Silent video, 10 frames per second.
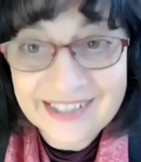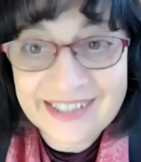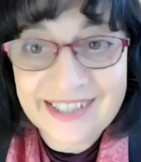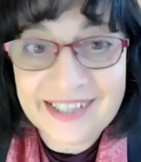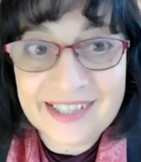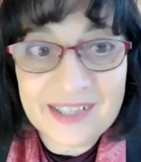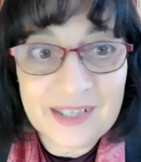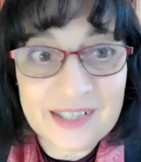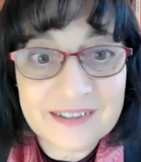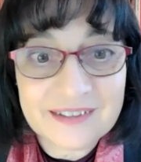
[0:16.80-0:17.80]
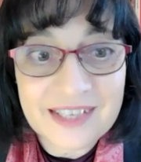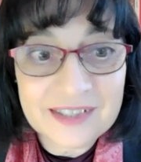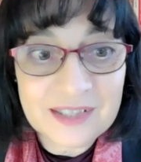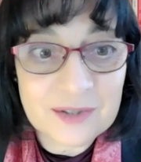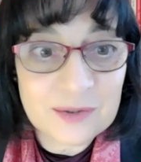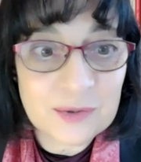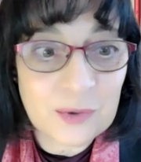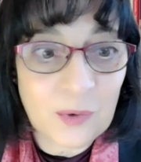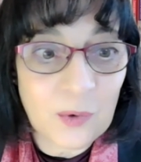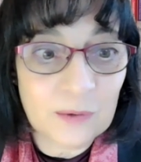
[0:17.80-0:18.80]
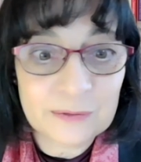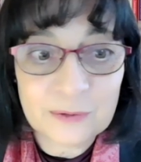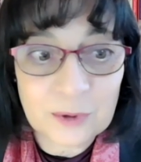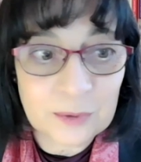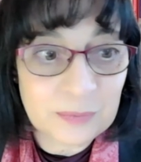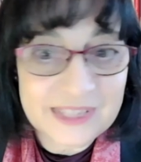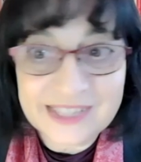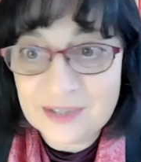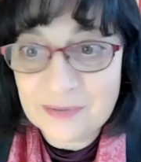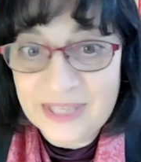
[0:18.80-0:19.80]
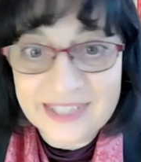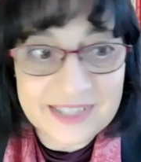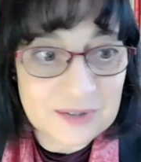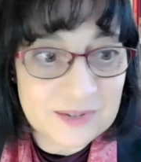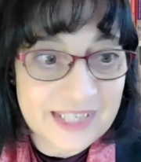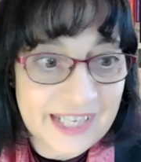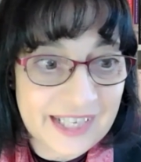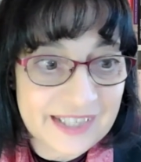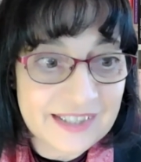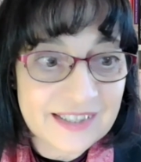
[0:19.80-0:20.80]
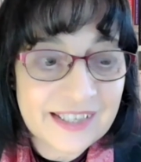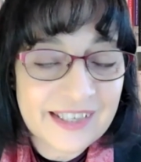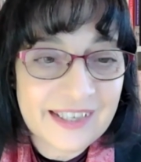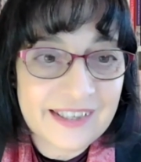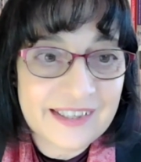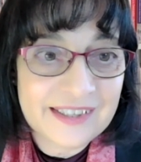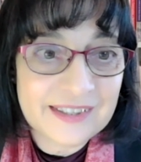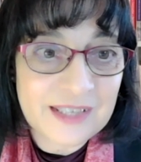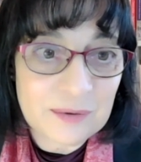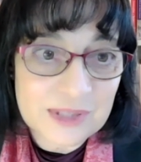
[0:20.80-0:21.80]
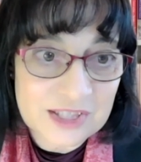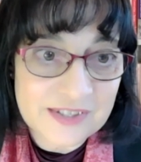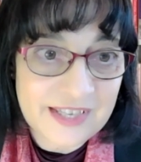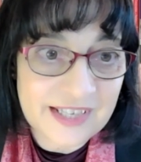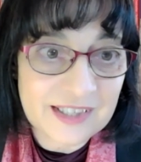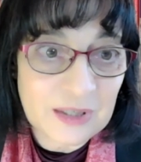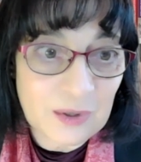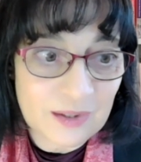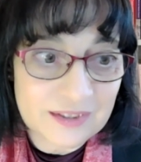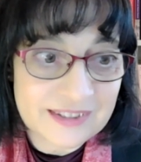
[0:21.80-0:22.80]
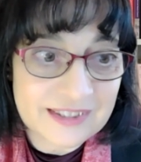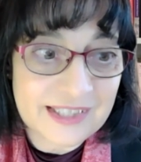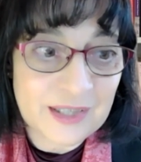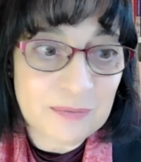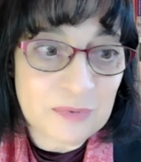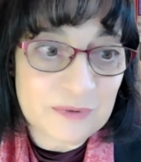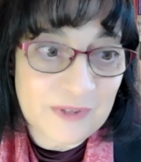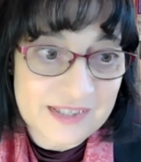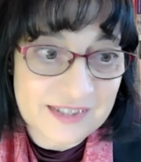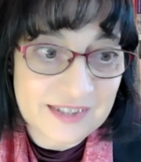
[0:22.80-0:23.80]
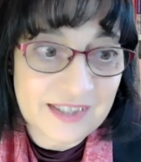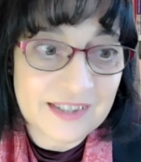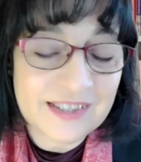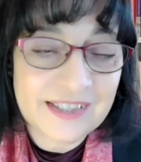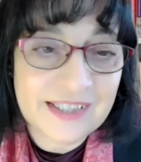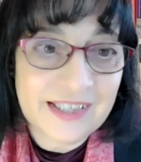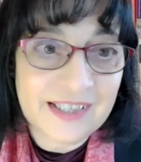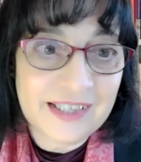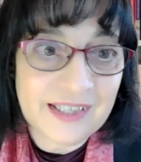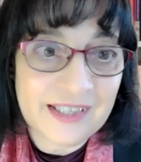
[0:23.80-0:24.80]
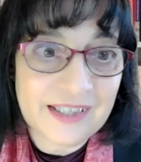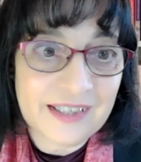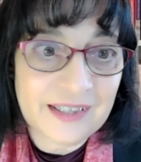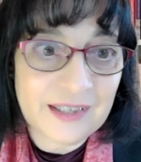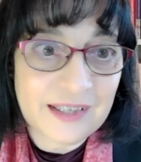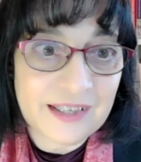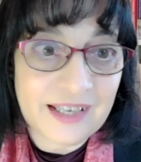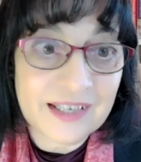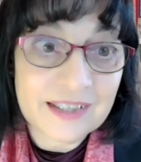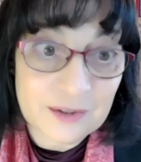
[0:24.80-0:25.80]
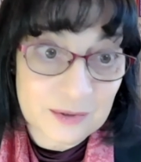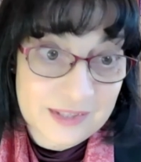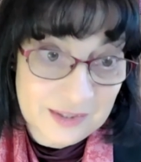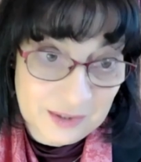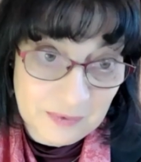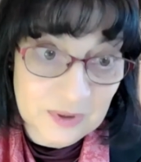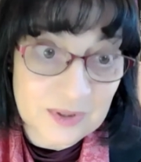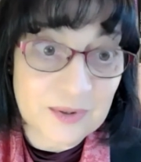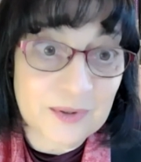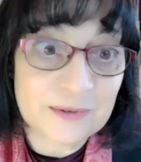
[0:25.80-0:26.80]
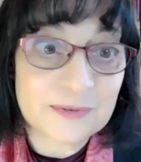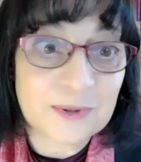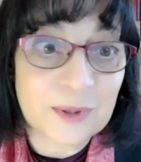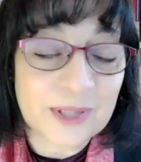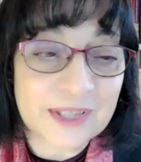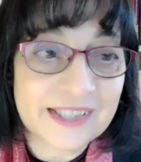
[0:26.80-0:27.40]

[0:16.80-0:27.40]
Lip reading: Thank you all for participating today, and I wish to thank a lot Professor Akio Tsukimoto for